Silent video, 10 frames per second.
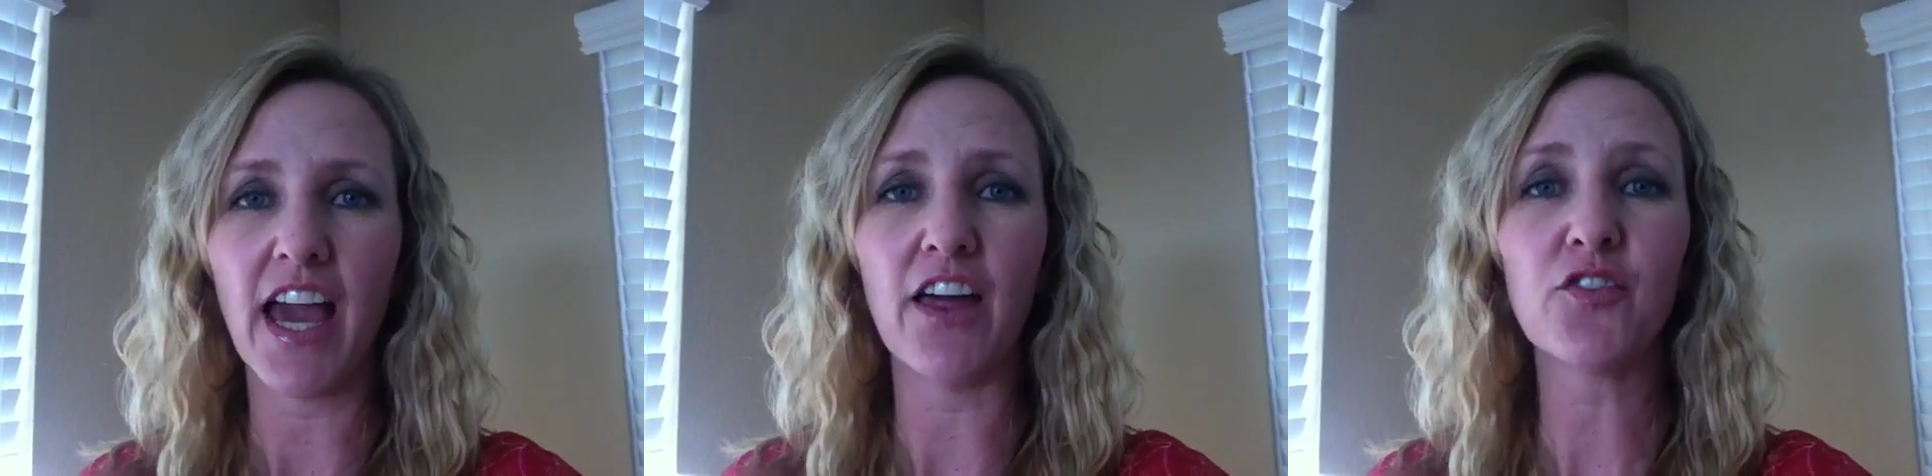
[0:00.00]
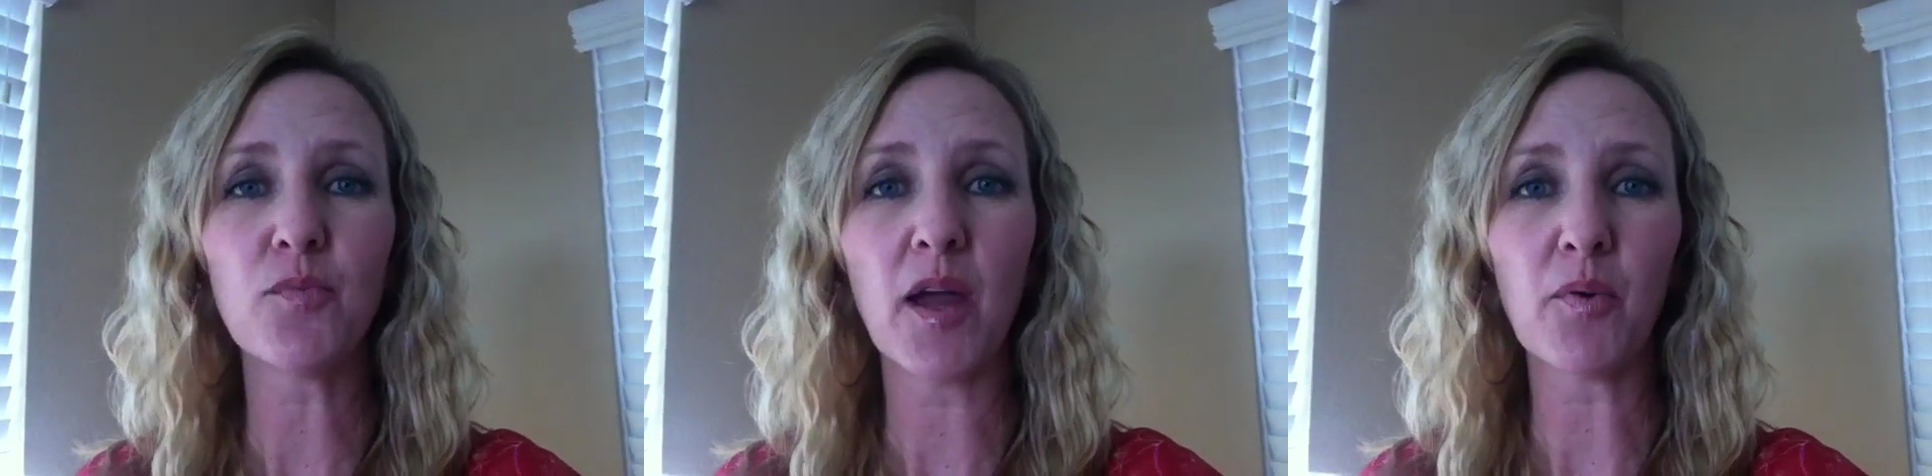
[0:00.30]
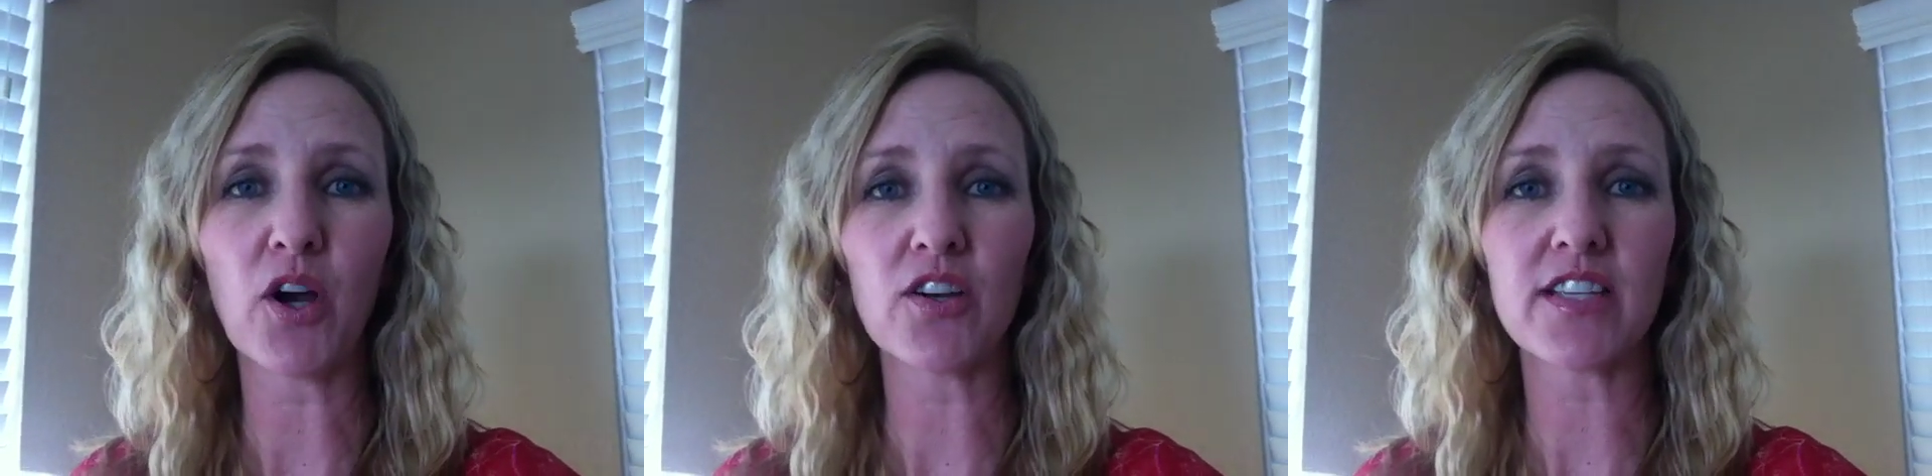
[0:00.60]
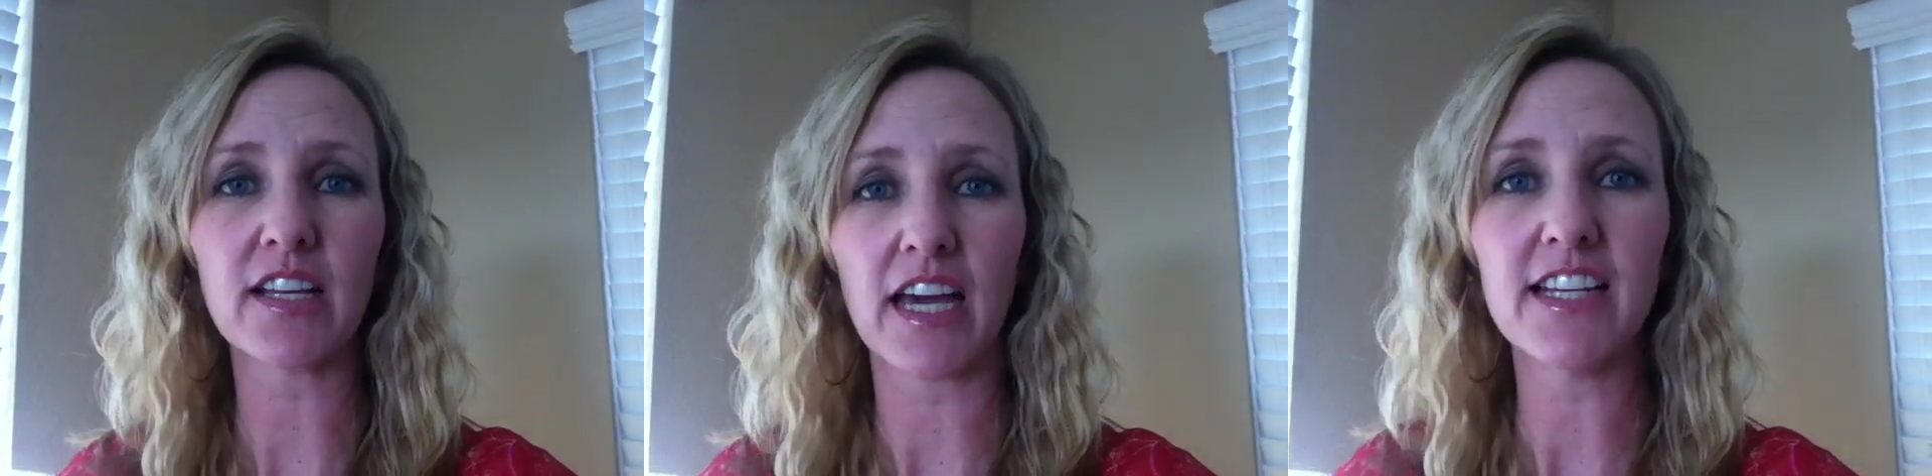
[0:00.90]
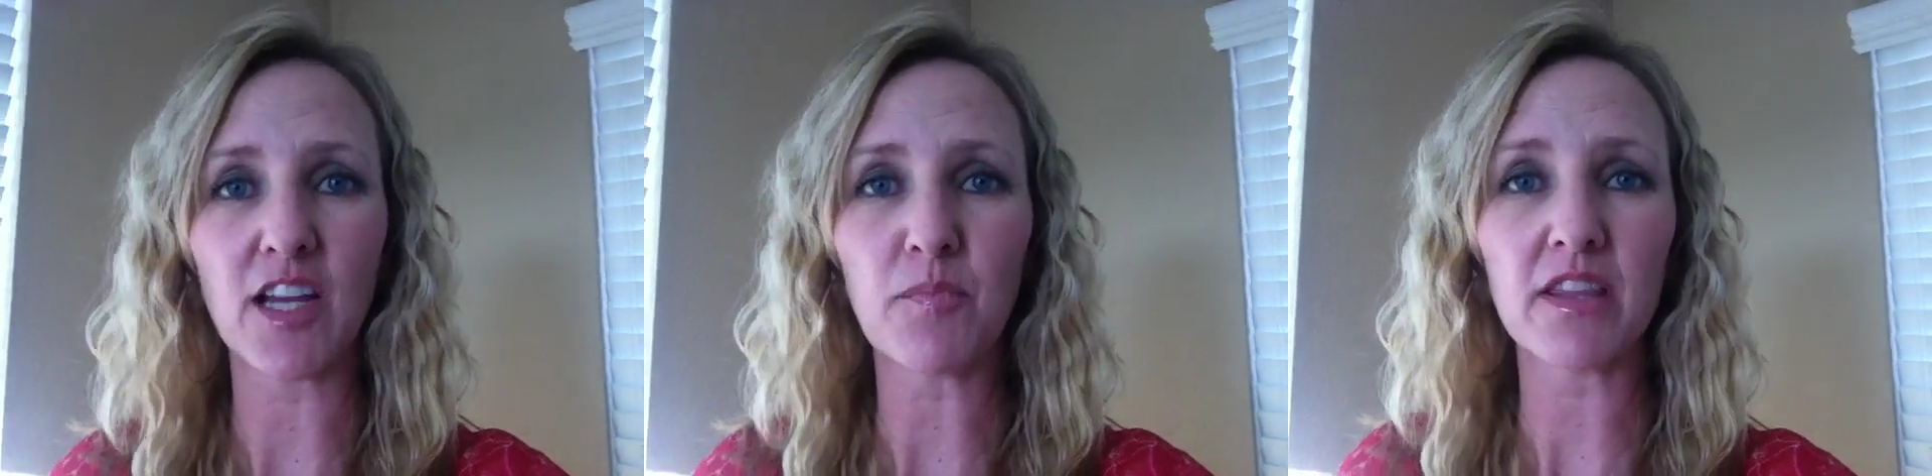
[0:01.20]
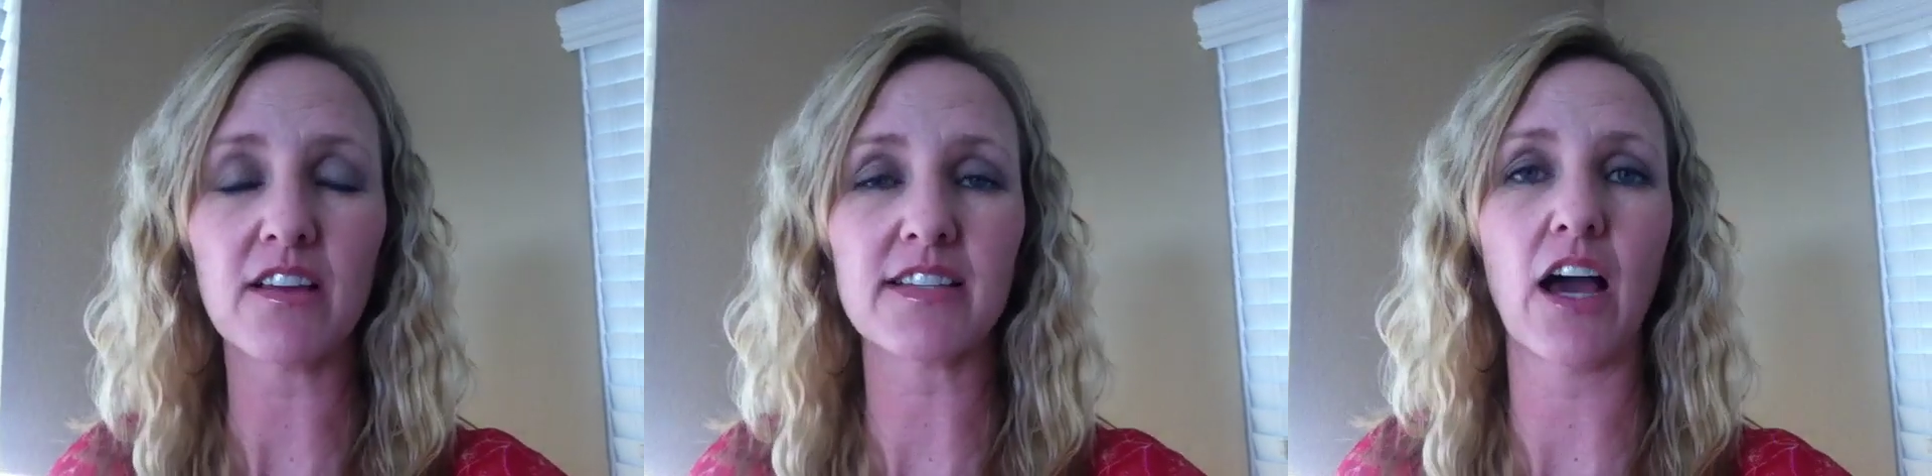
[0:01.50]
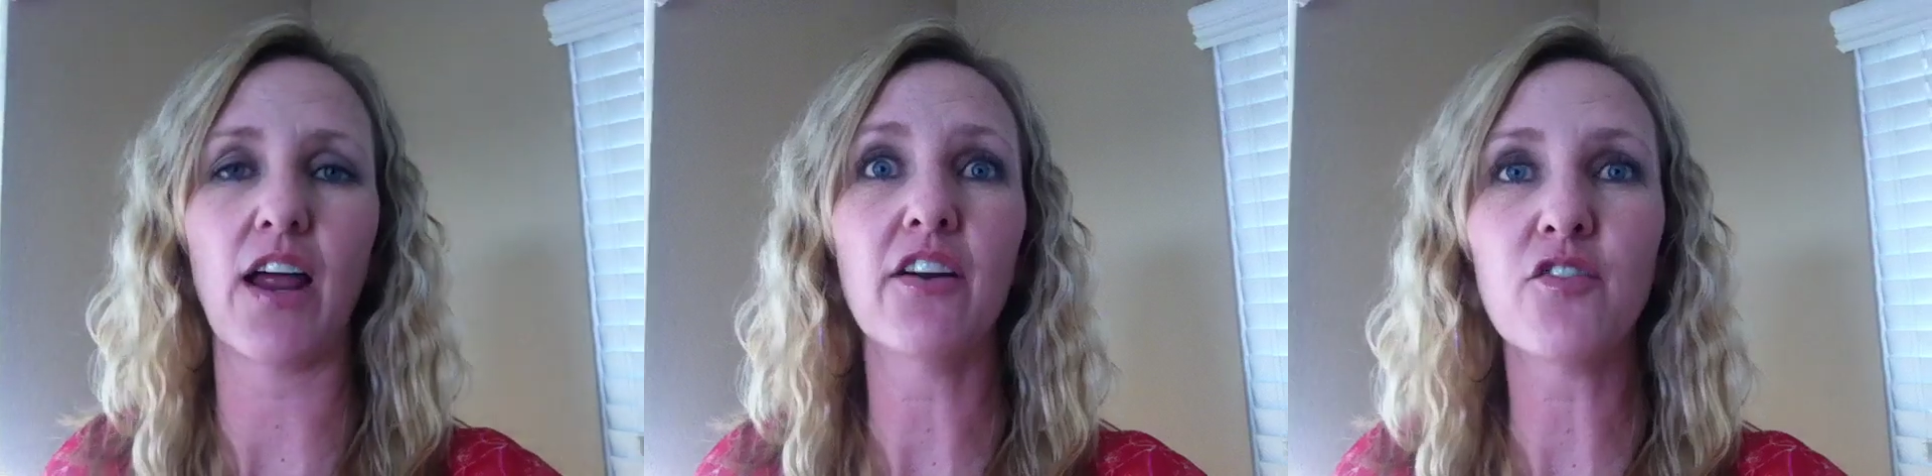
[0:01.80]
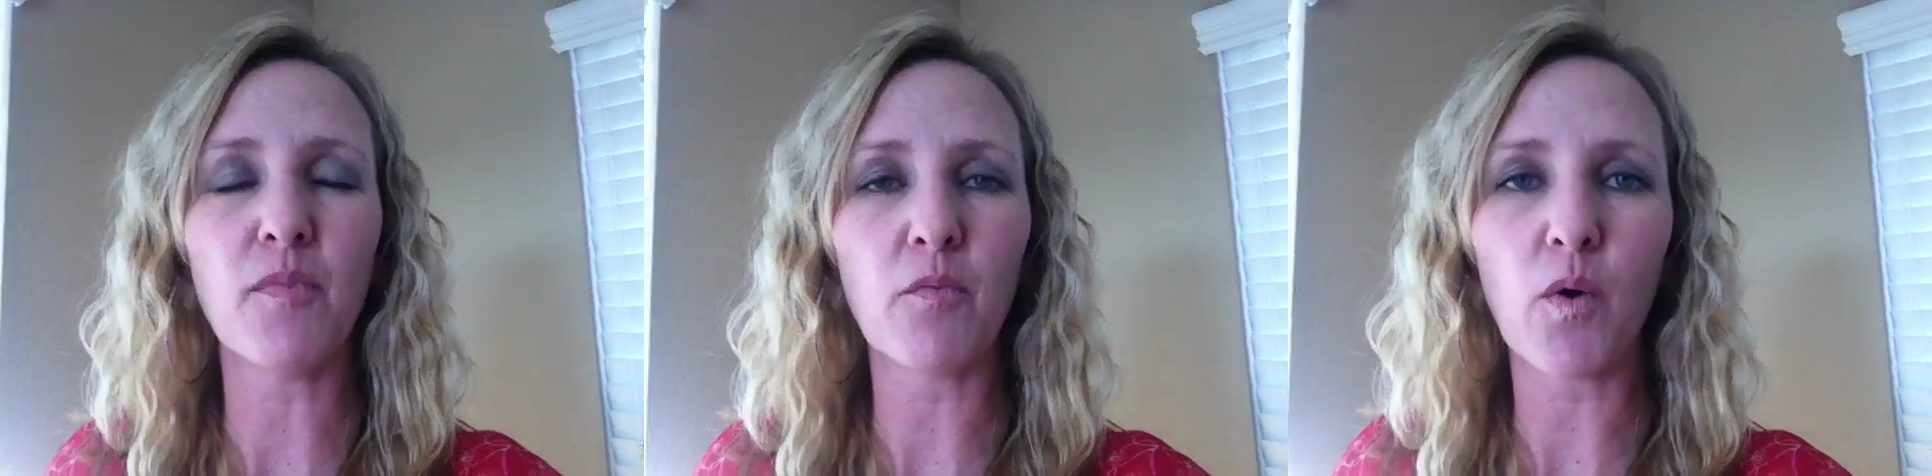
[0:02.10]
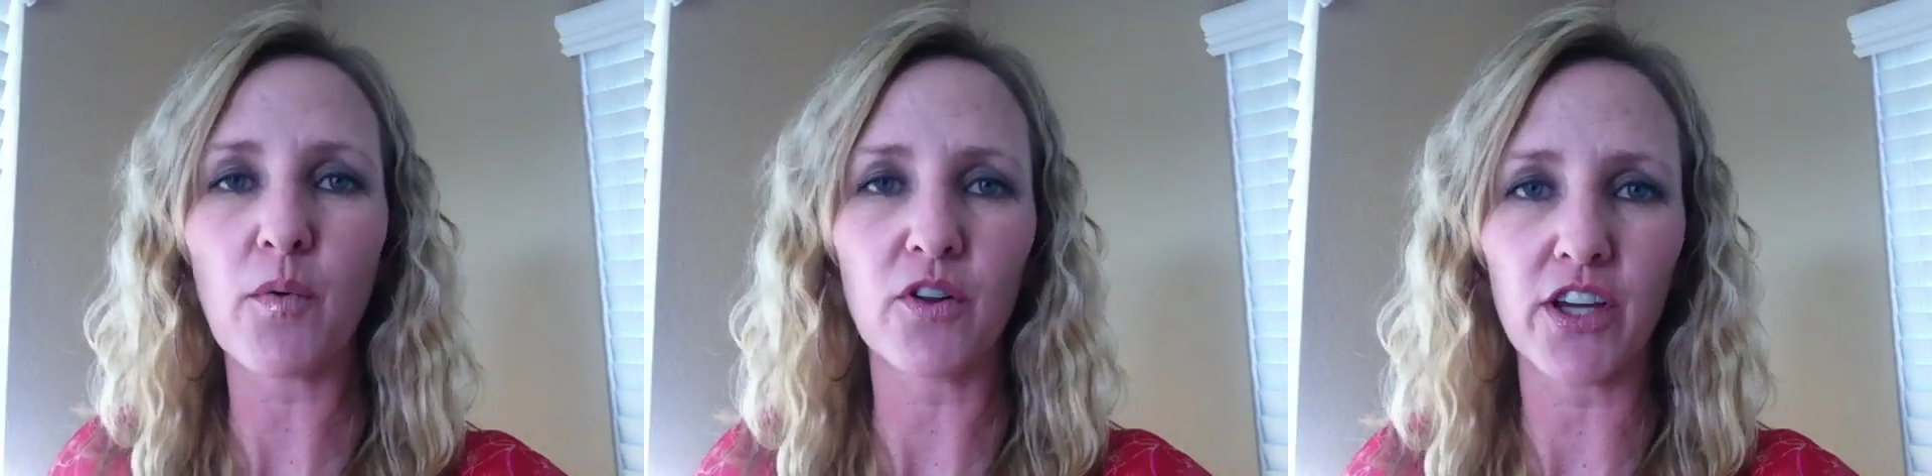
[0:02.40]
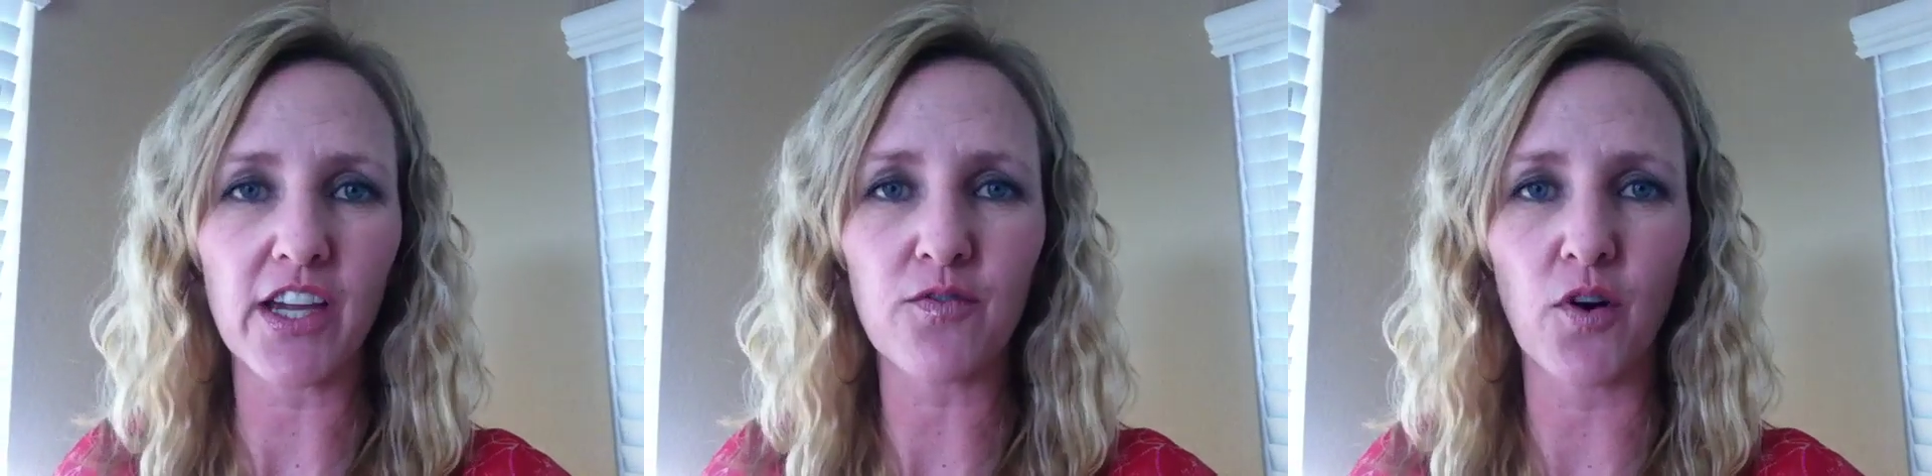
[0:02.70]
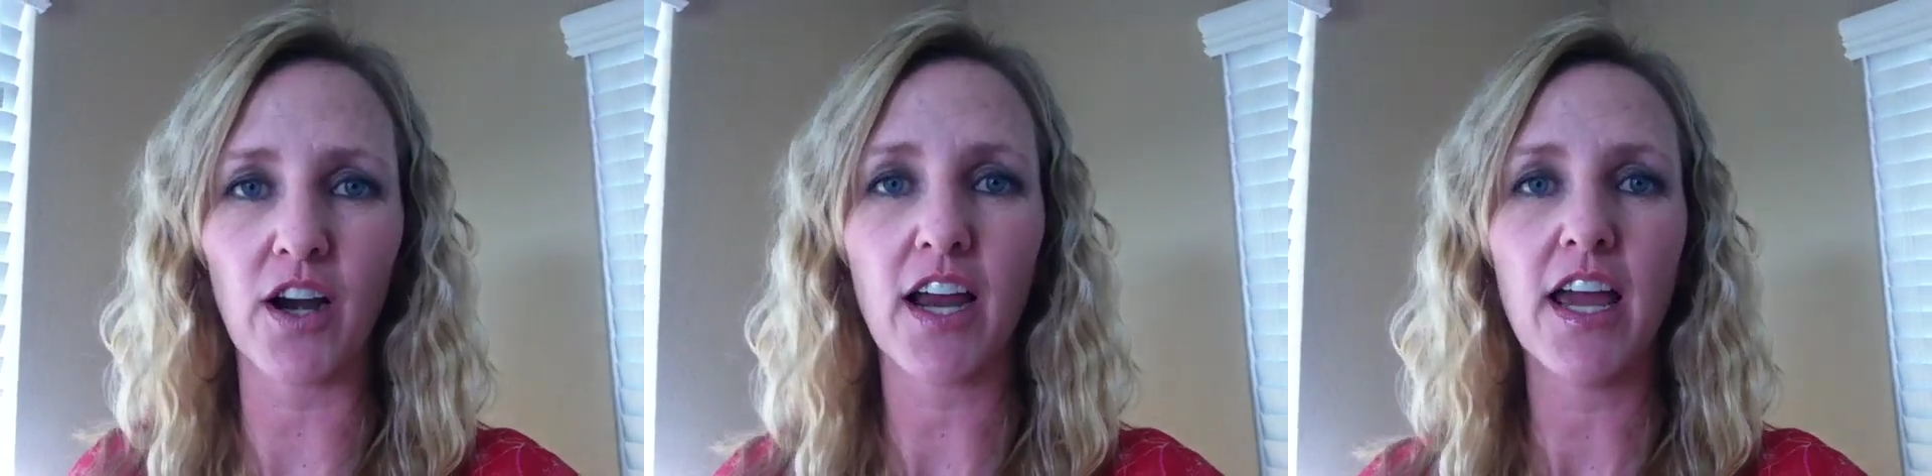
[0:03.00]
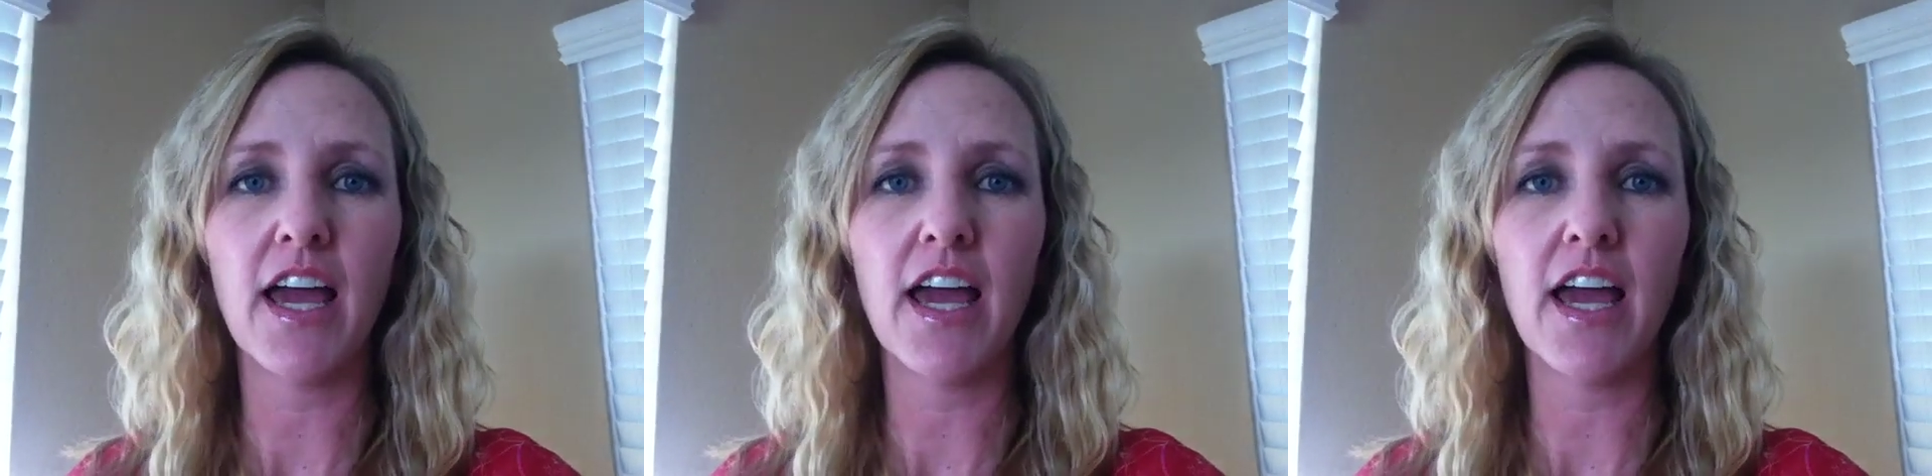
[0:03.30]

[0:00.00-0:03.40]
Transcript: and through my purse and kind of dumping things out. I don't even remember what we were looking for.